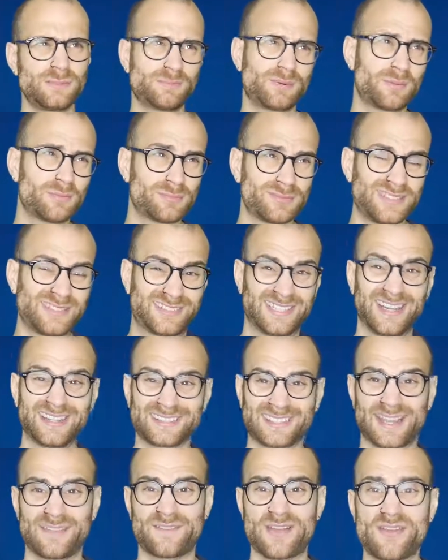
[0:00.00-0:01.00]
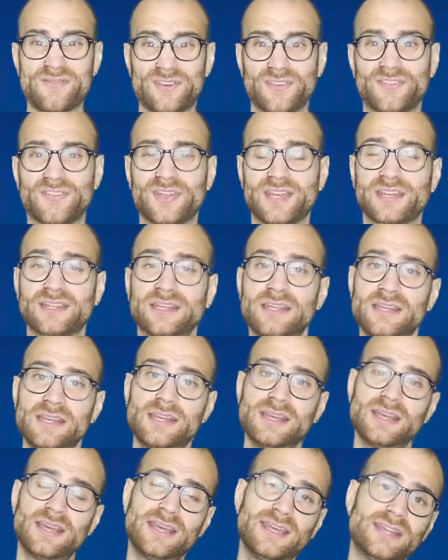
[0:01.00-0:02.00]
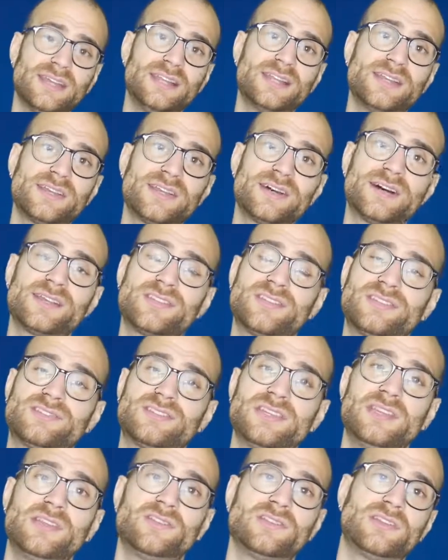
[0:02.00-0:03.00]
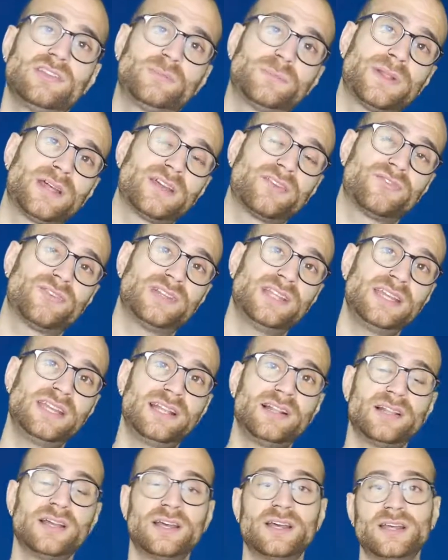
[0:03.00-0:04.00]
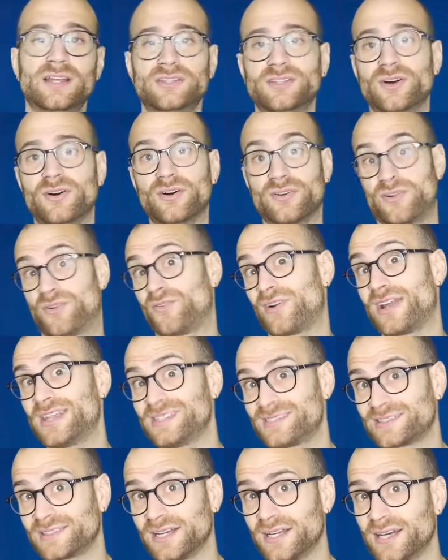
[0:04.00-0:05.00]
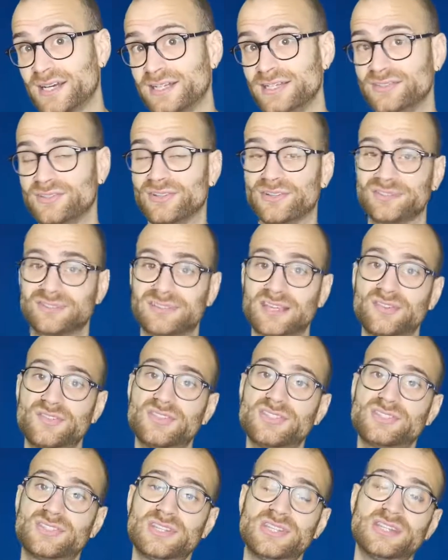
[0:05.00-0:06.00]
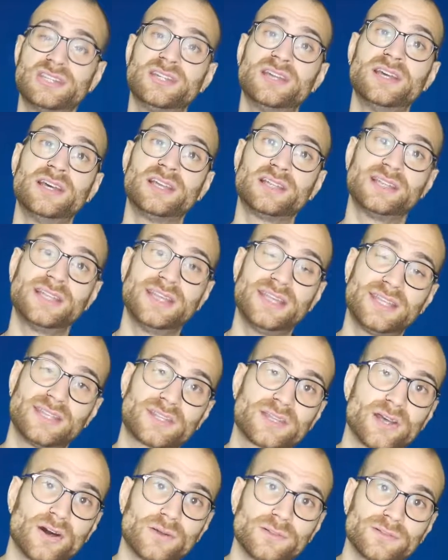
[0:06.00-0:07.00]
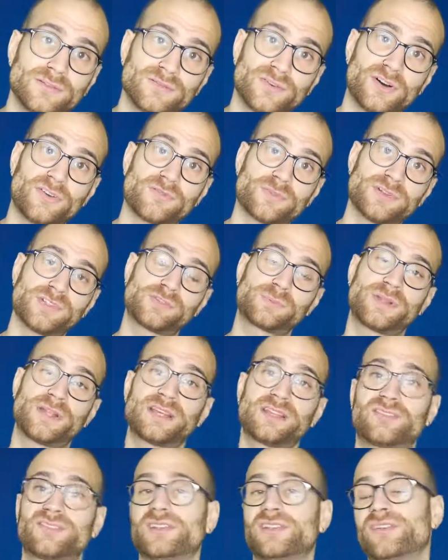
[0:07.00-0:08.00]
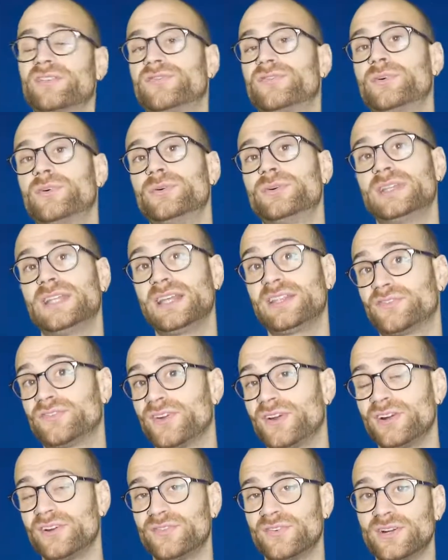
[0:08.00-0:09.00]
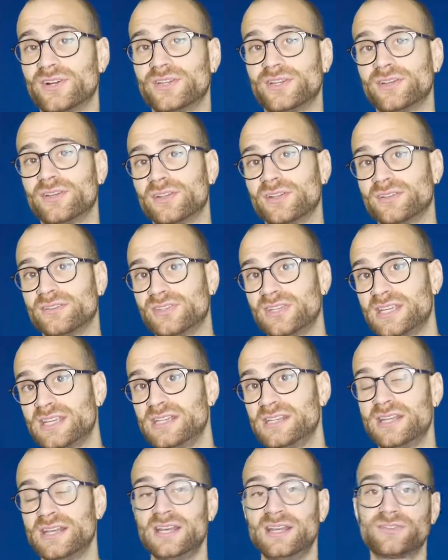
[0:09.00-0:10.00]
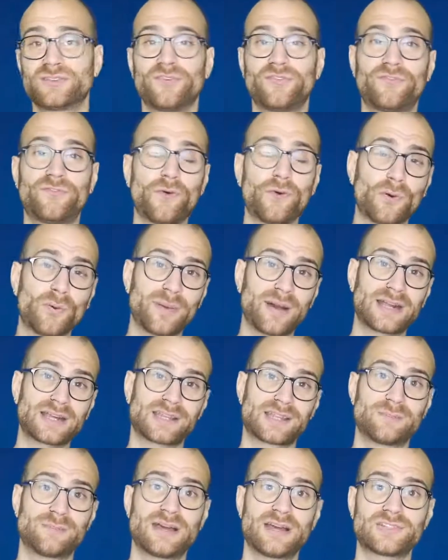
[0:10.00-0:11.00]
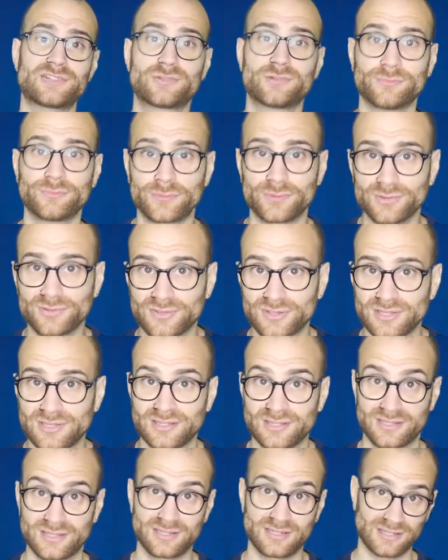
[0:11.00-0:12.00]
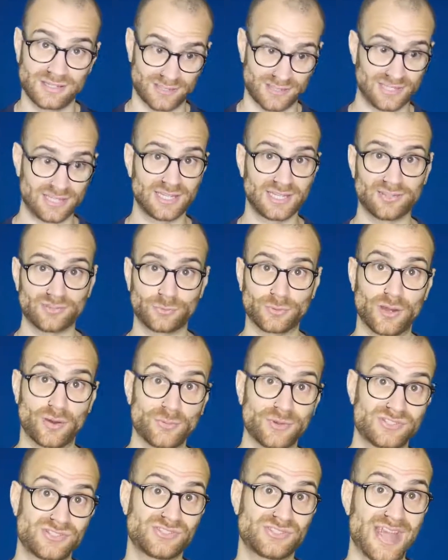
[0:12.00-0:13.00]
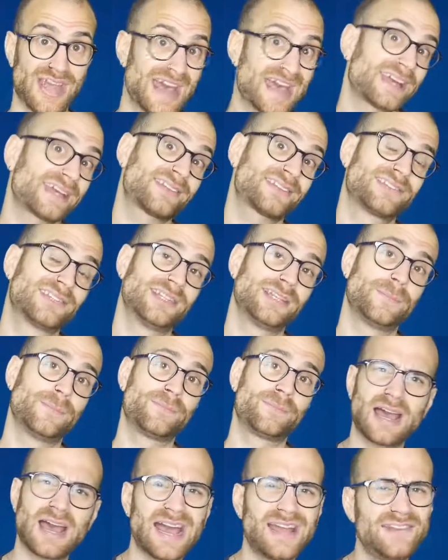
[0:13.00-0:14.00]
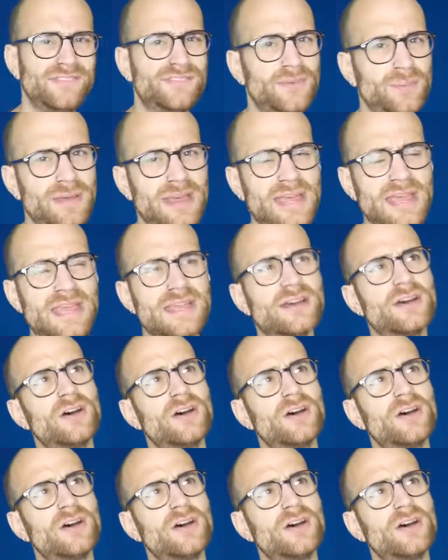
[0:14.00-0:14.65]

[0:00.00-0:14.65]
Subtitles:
probably does have everything. In Ligue 1 this season, he's playing for Lille, not a great side. He's got 17 league goal involvements playing centre forward, and that's very, very good indeed. He's got 4 Man of the Match awards in the league as well, which is excellent. And for me,